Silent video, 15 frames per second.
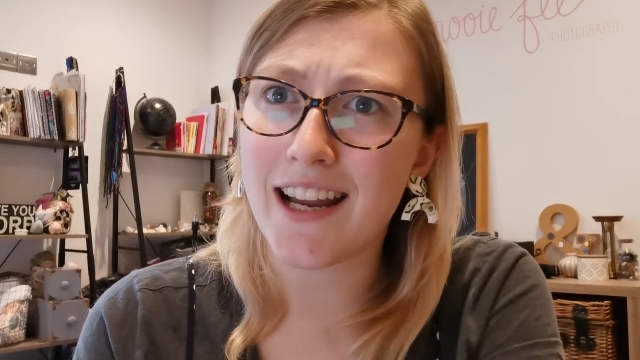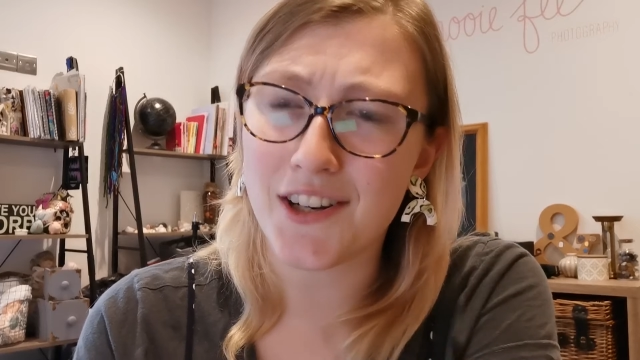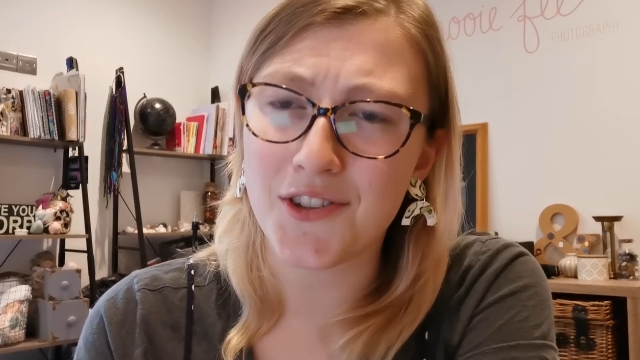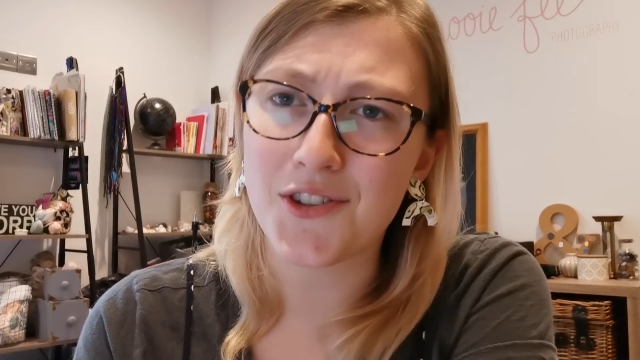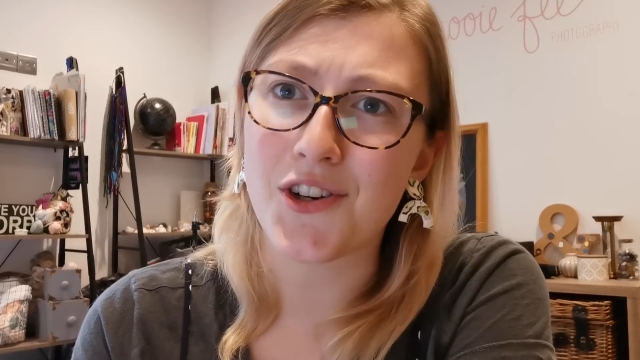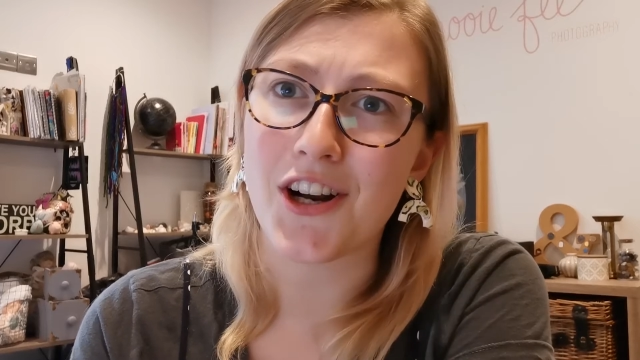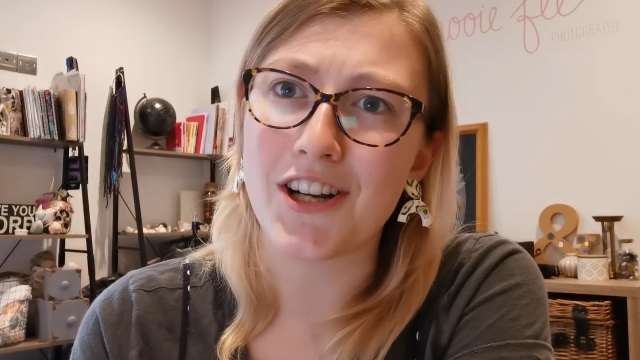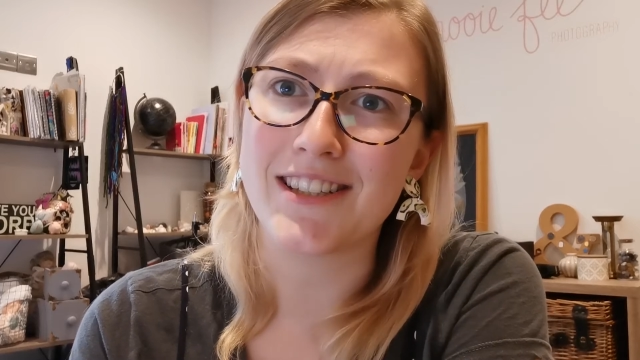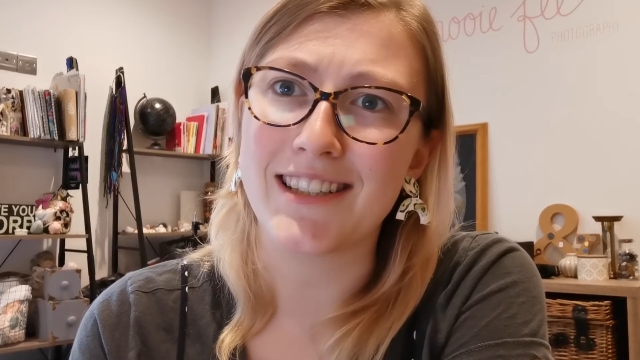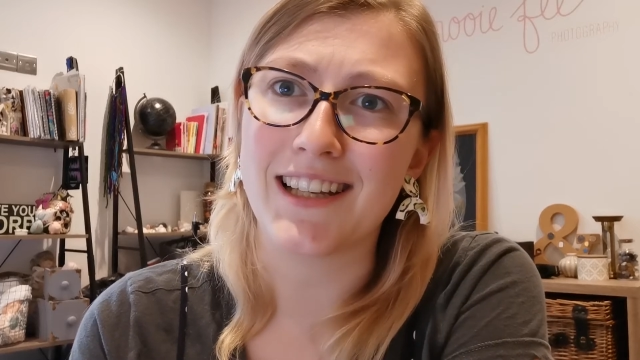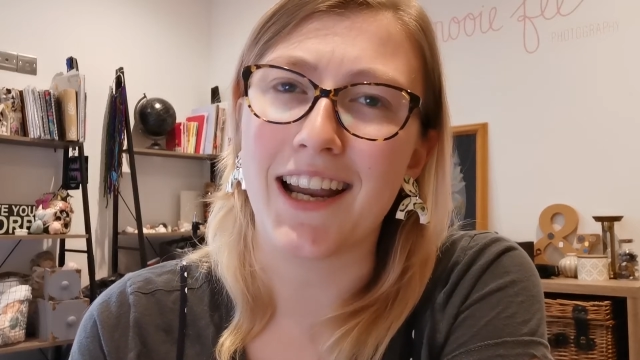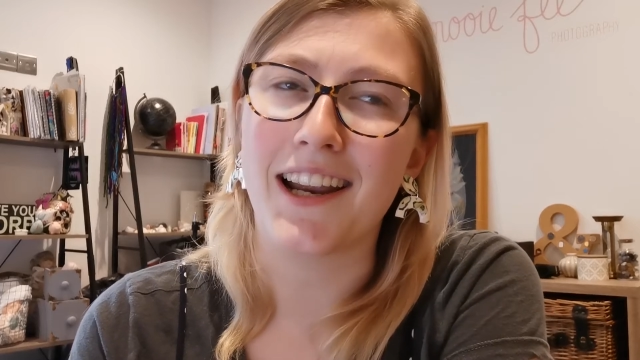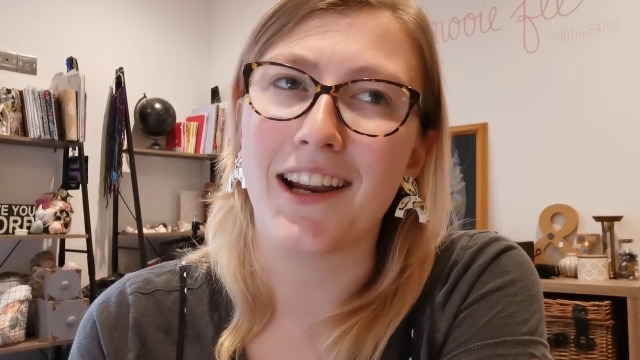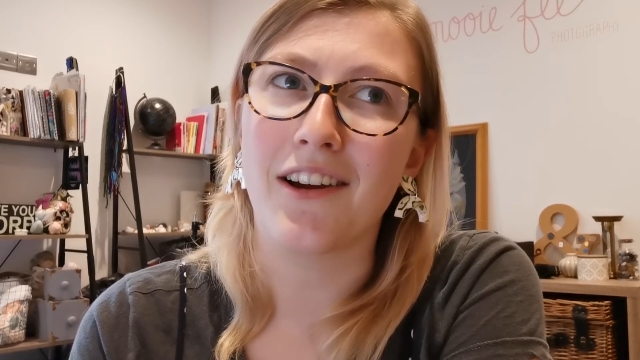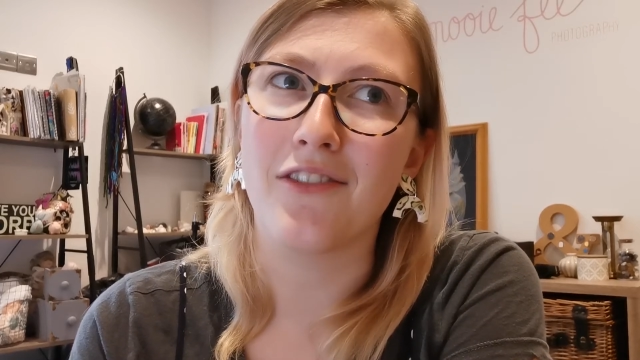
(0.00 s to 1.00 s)

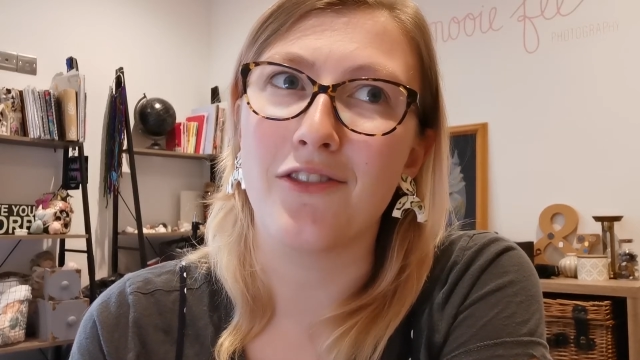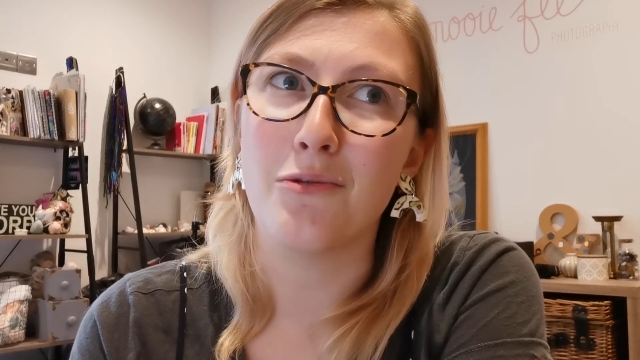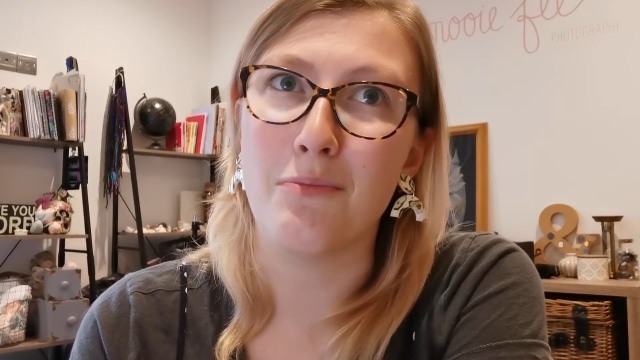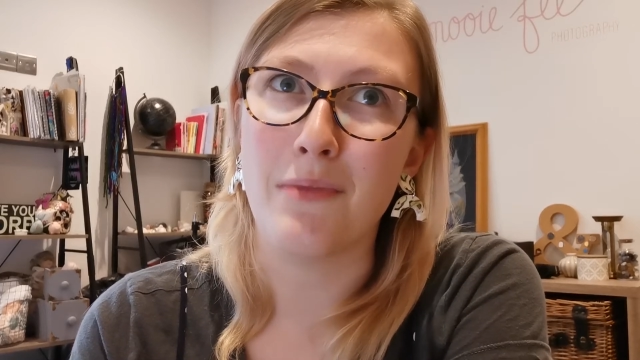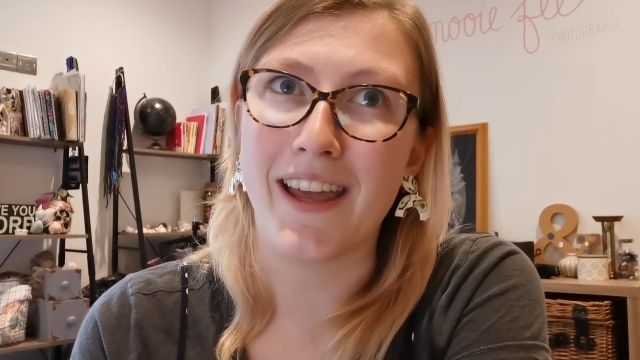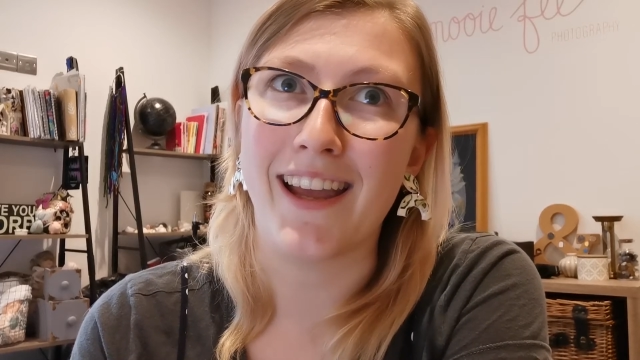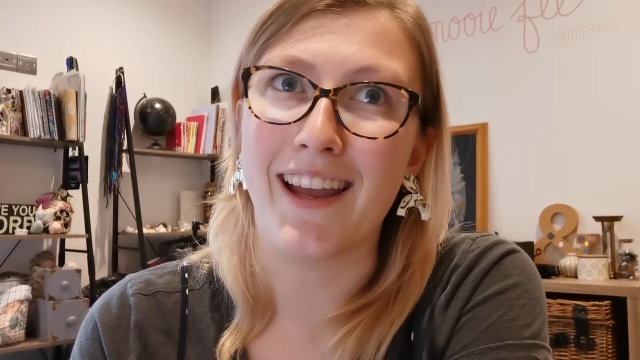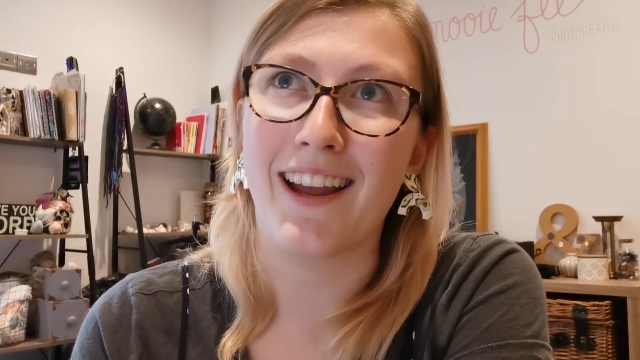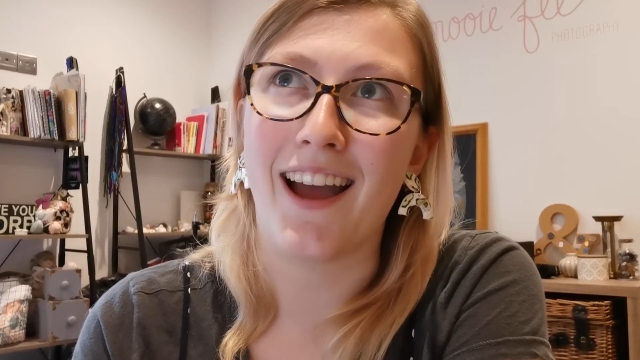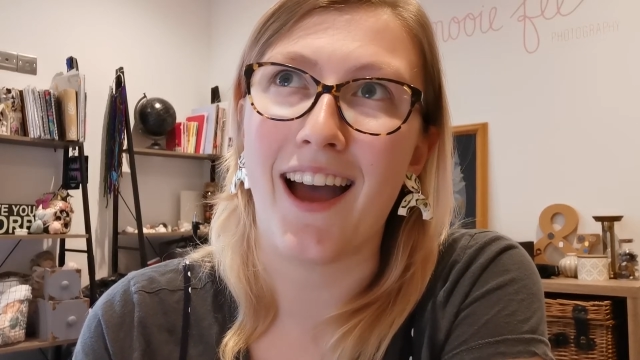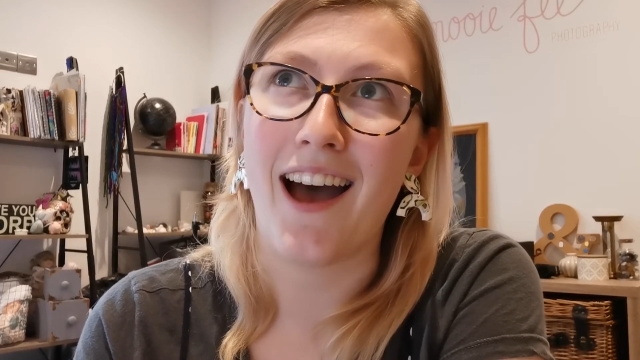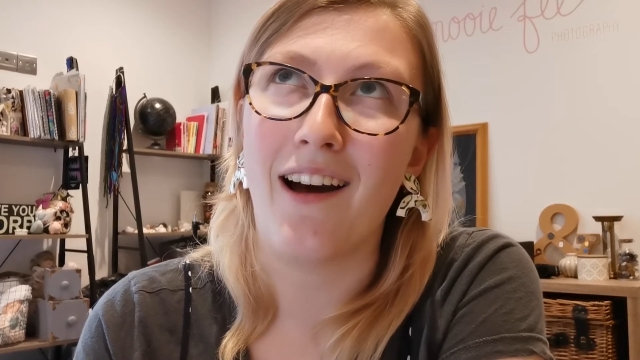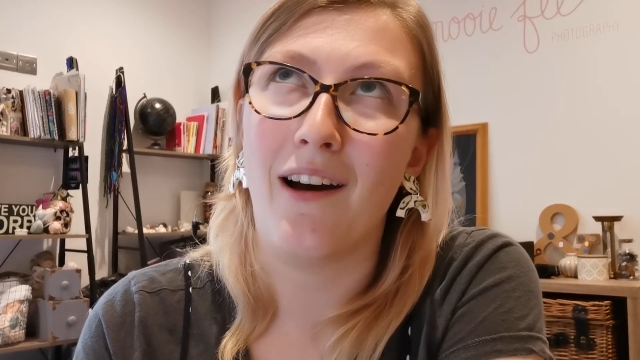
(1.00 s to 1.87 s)
interesting for me,